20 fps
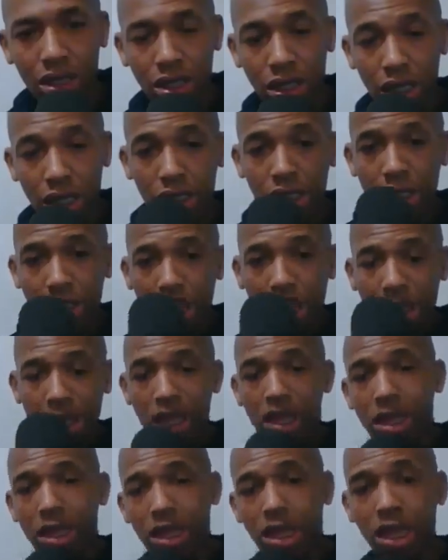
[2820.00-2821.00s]
This is the
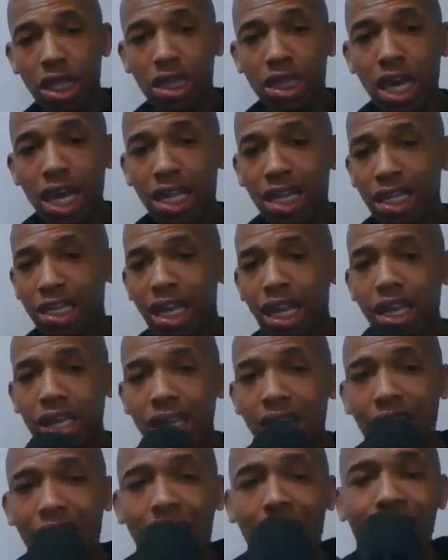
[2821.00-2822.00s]
things that
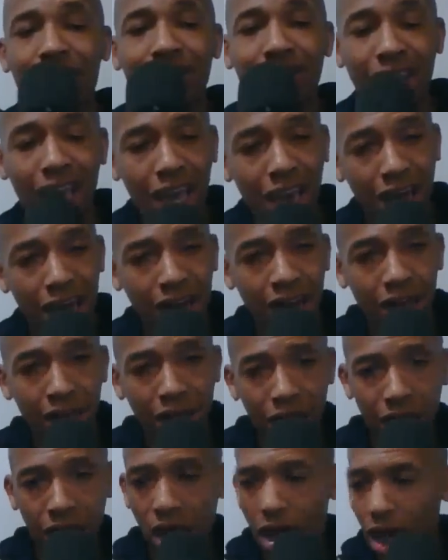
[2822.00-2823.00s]
they have said.
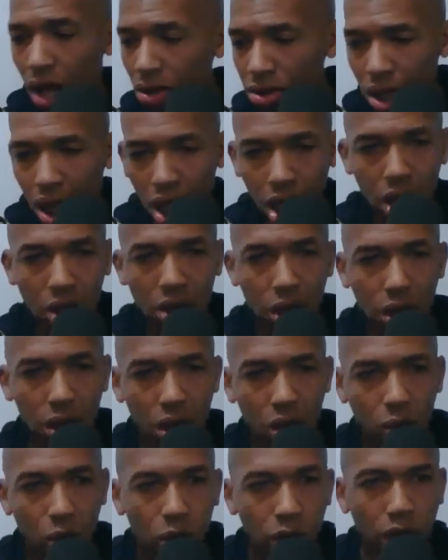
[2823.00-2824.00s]
Oh,
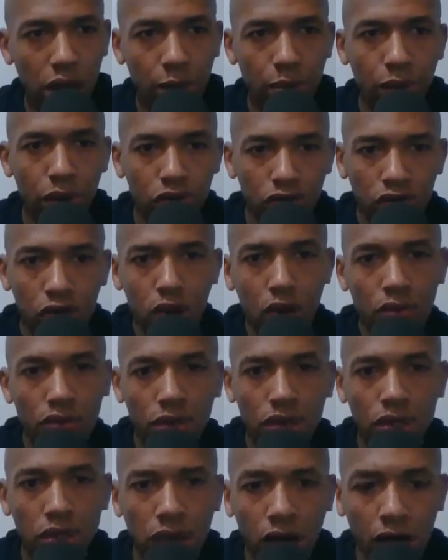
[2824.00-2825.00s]
no. We can put drones
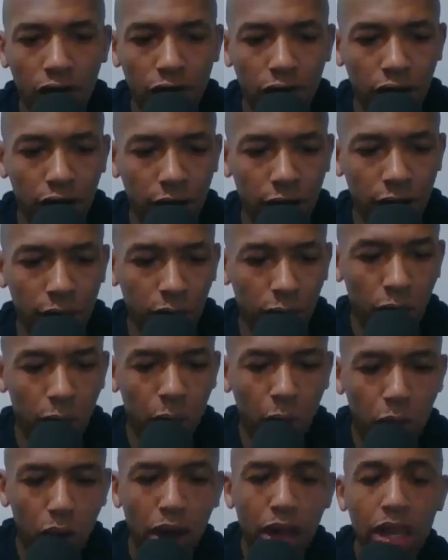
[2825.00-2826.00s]
and stuff up. We're
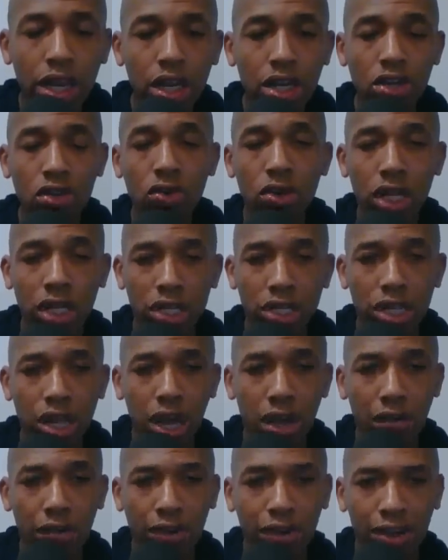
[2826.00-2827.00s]
willing to do this
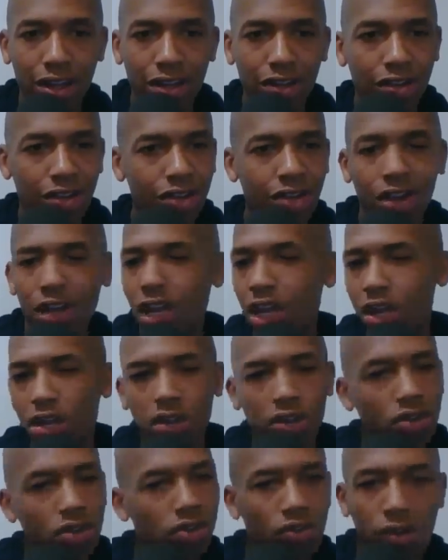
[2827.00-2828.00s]
stuff.
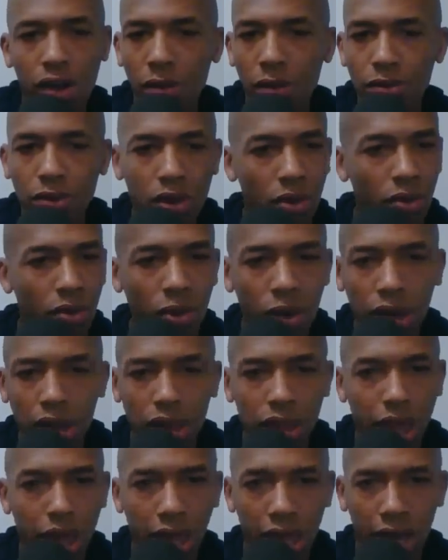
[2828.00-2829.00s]
Trump don't
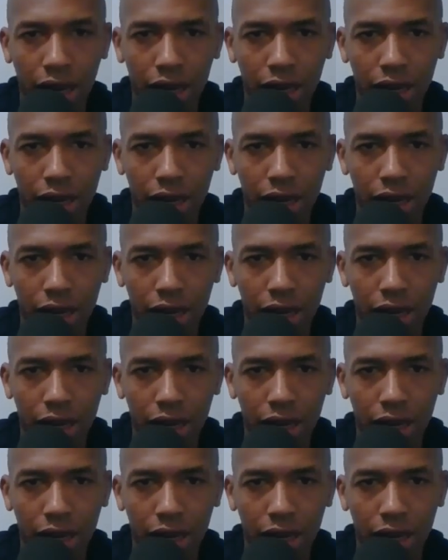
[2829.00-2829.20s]
want that.